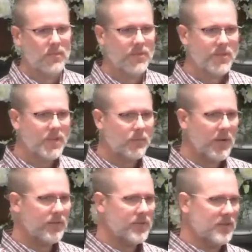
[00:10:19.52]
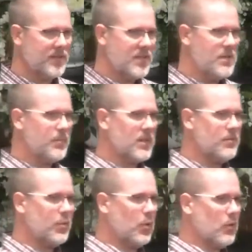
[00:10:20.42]
But think about the
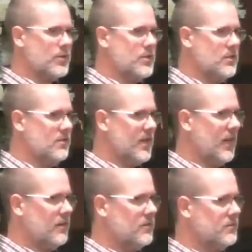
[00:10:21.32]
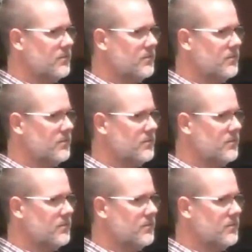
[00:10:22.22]
deeply portion of that.